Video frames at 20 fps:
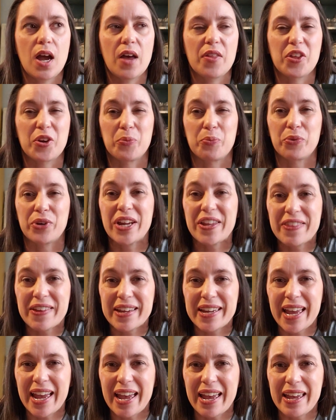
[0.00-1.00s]
their Breathe
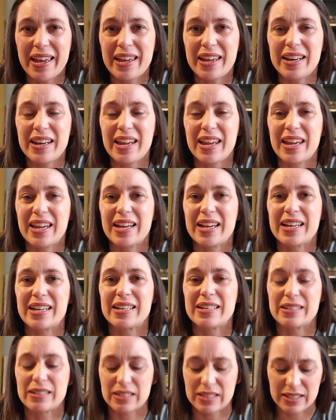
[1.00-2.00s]
Again
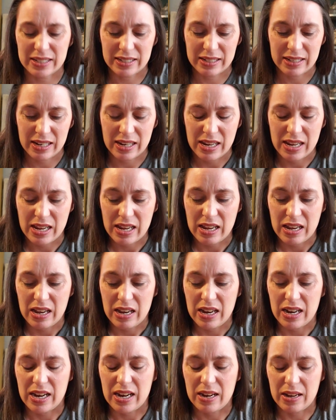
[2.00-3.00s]
and
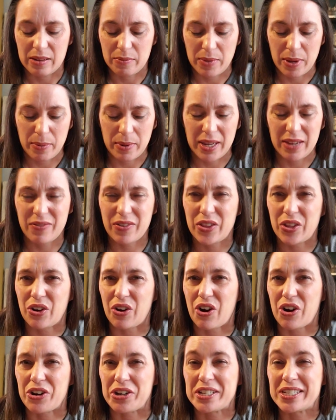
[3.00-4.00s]
maybe even their
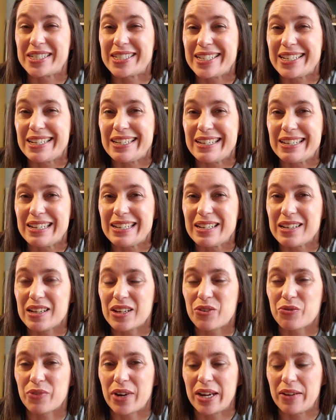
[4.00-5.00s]
RC
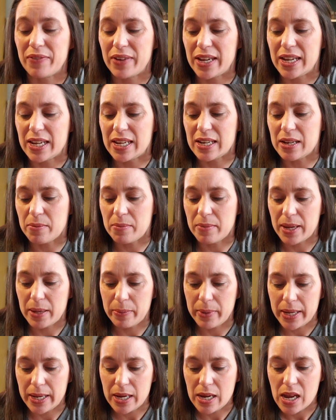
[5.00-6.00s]
and Raven,
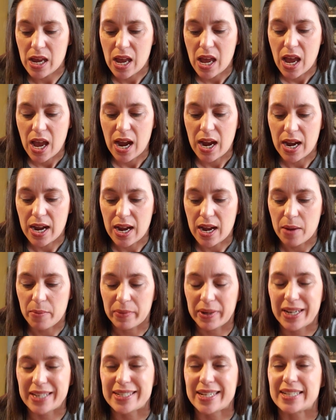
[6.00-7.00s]
maybe,
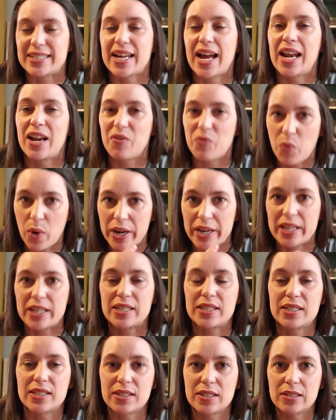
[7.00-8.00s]
because that's kind of what
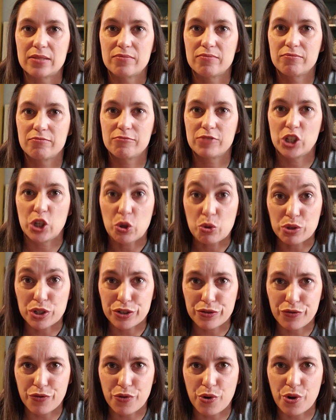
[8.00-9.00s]
it's
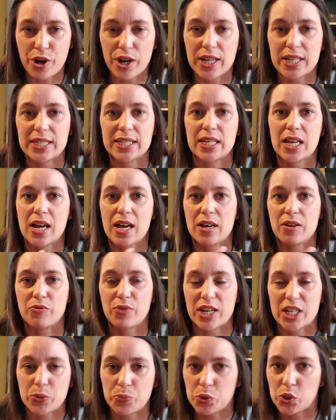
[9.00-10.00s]
used for, is
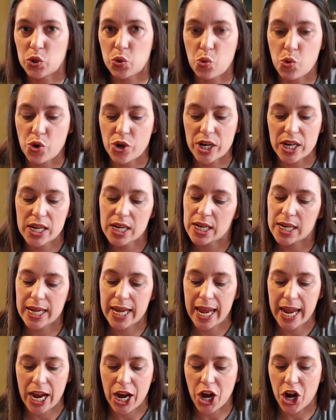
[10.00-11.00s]
respiratory
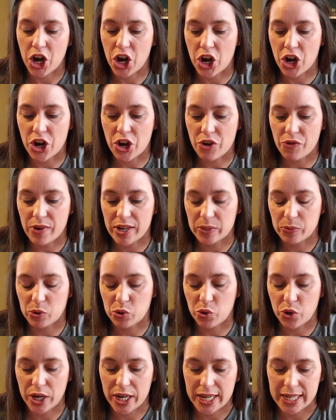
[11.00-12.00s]
care,
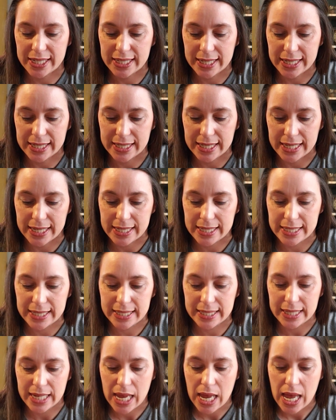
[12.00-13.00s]
respiratory
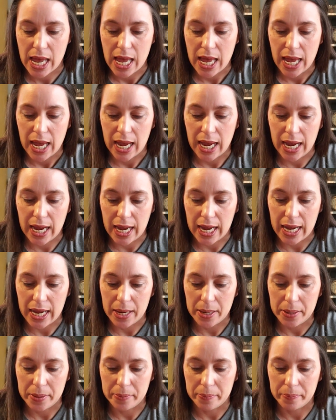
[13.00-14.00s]
assistance.
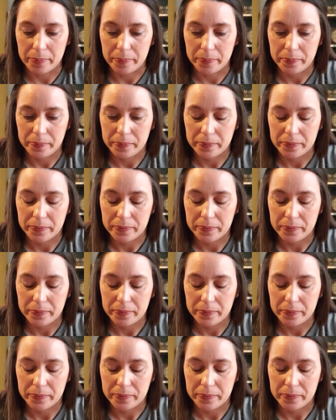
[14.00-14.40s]
And